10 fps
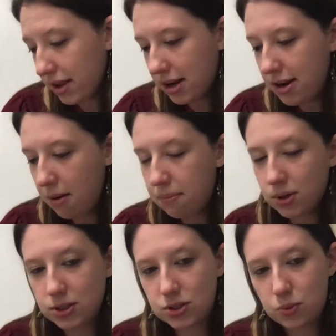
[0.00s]

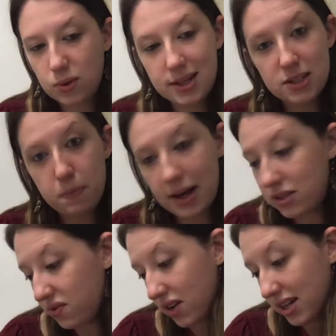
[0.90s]
Numbers were his
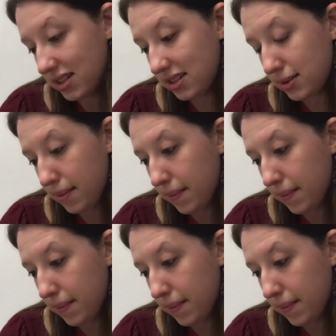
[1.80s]
best friends.